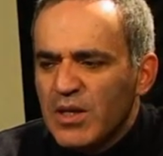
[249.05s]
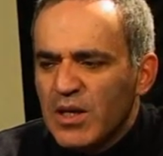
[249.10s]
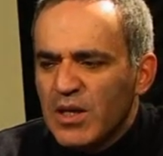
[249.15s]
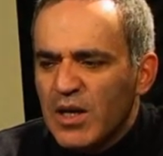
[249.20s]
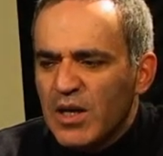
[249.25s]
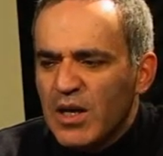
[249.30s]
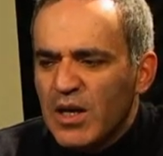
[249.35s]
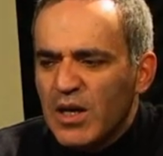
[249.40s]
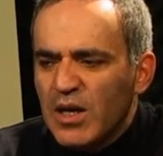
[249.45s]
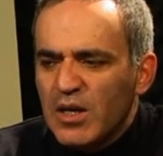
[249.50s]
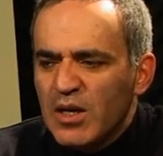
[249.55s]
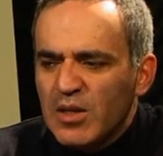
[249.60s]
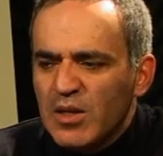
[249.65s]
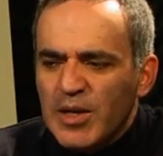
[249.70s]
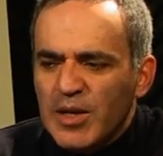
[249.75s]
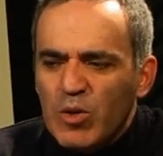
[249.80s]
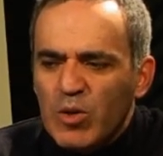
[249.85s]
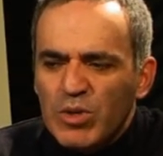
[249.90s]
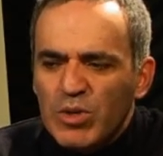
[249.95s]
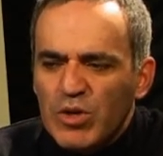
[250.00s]

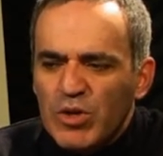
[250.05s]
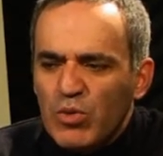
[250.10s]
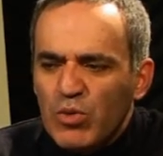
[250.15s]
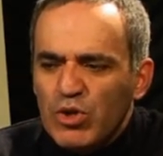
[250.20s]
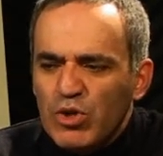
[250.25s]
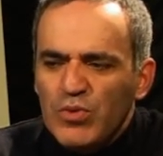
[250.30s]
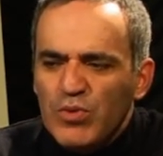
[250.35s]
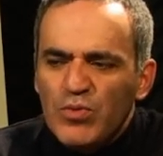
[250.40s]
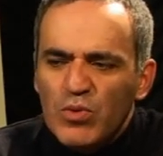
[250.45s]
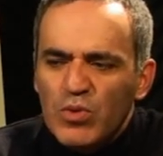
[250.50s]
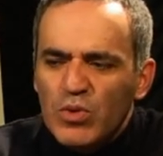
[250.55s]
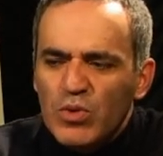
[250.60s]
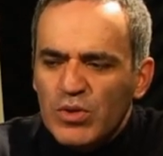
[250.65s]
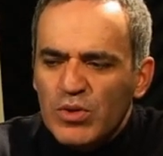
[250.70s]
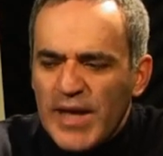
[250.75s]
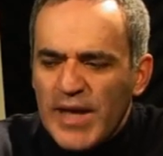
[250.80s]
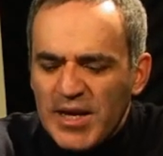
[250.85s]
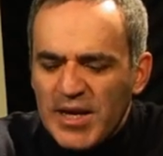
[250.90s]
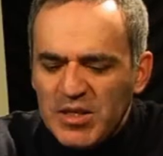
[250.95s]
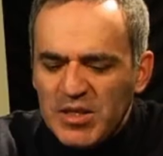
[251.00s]
Leko played rook
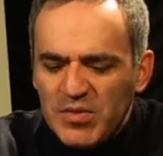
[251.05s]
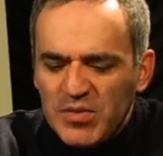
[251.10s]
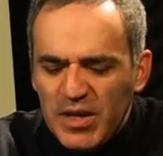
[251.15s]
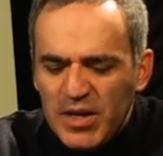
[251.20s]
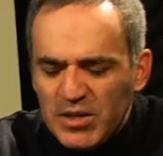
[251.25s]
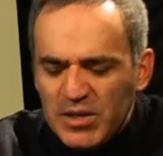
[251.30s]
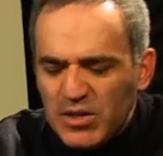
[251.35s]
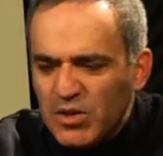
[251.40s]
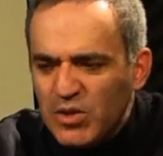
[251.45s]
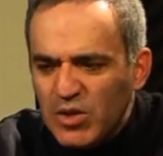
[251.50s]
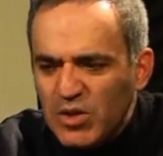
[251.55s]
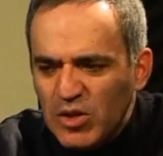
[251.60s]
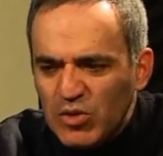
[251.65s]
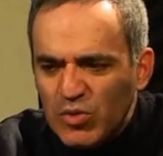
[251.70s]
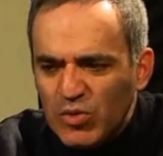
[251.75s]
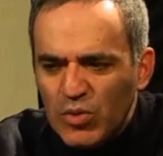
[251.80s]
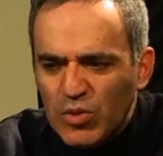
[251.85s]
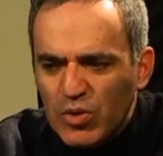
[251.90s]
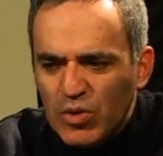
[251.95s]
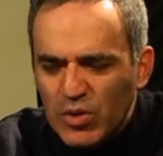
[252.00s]
g4, activated his
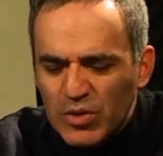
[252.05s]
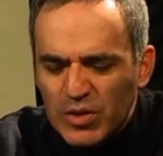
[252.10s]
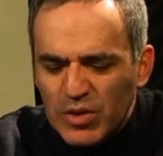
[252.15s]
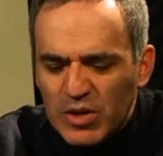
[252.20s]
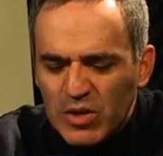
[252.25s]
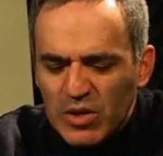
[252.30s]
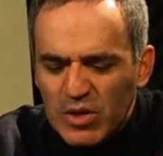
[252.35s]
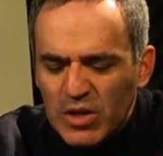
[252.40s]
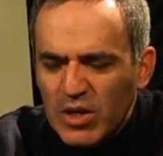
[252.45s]
rook on the